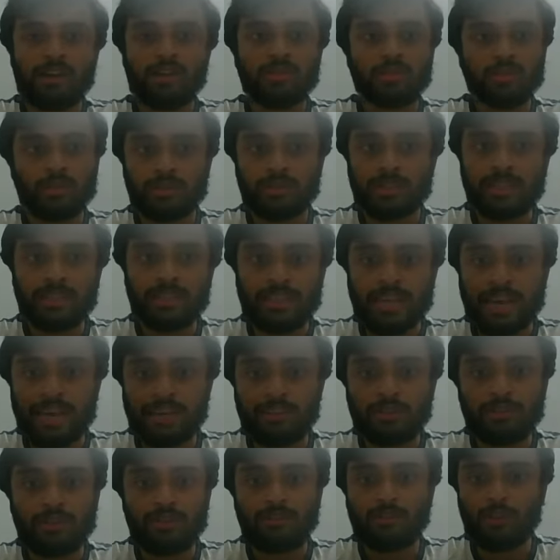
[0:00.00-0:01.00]
so such
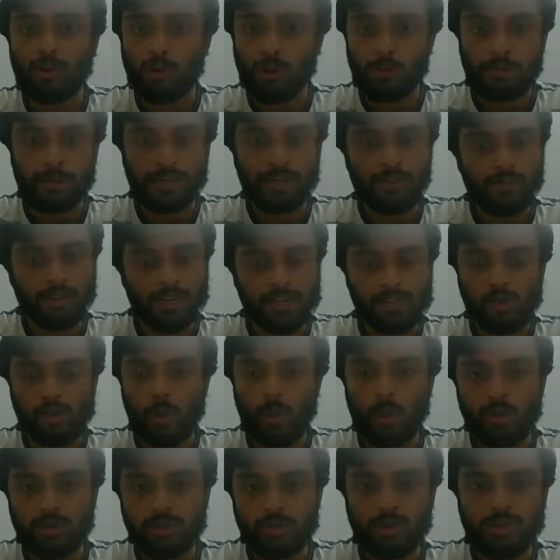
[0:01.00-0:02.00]
kinds of lobbying was
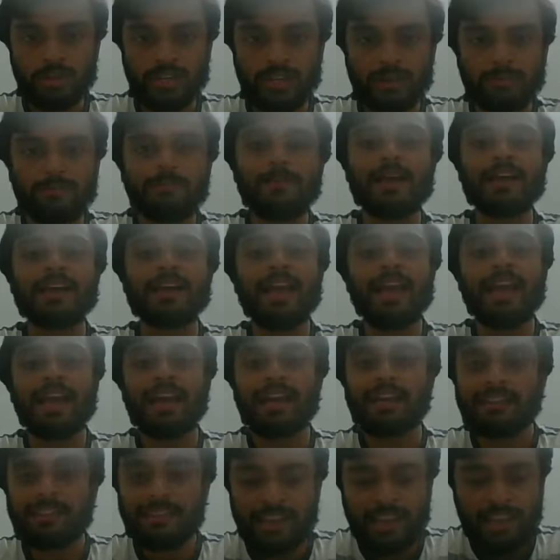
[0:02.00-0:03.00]
also done by
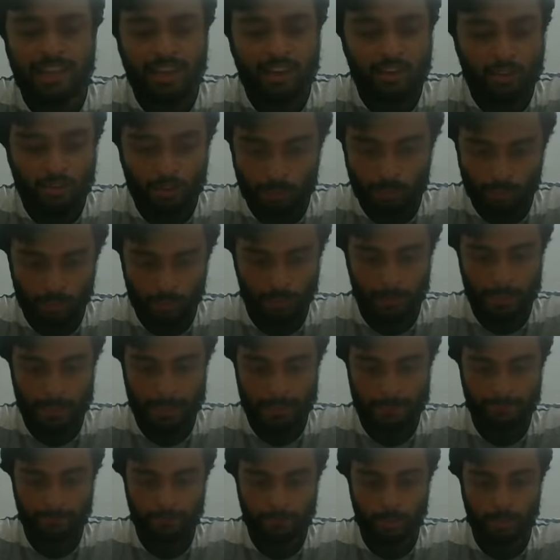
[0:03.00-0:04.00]
the woman.
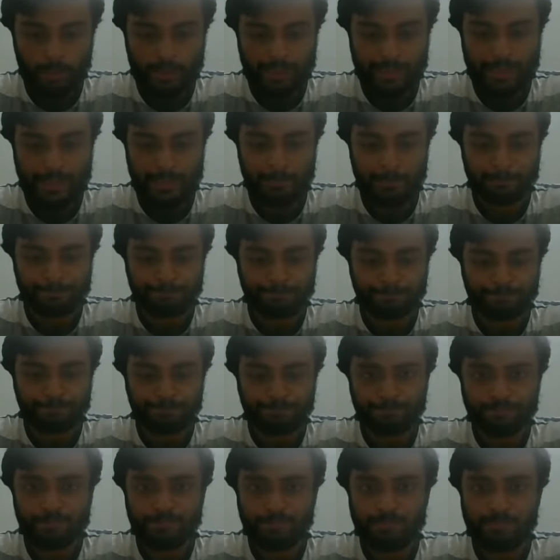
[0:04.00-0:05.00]
Okay,
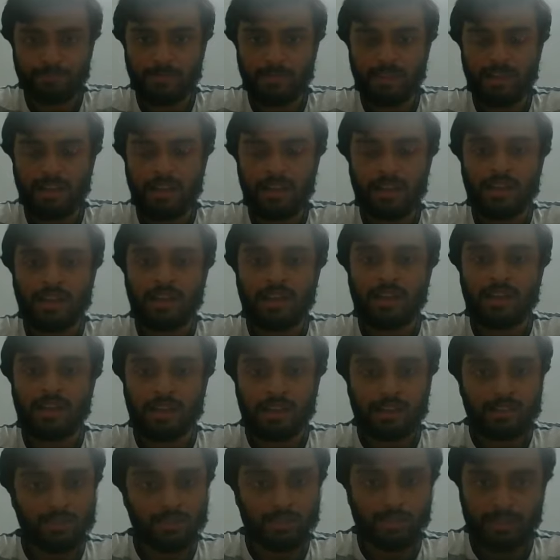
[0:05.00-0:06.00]

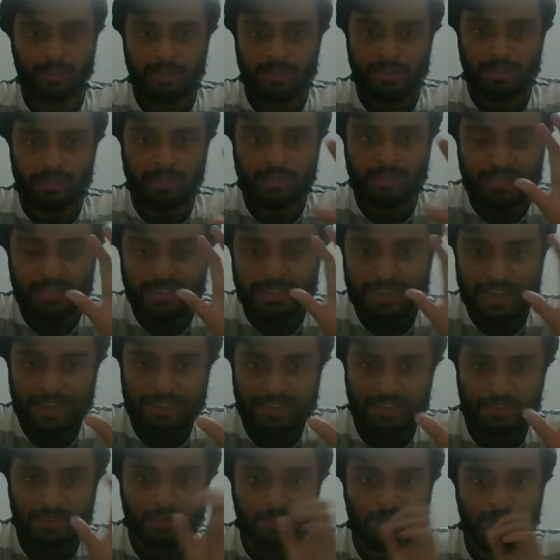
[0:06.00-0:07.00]
so this is the
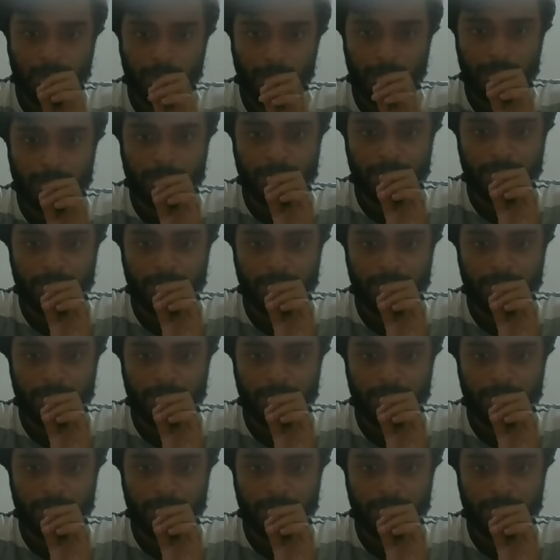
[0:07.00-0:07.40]
status of women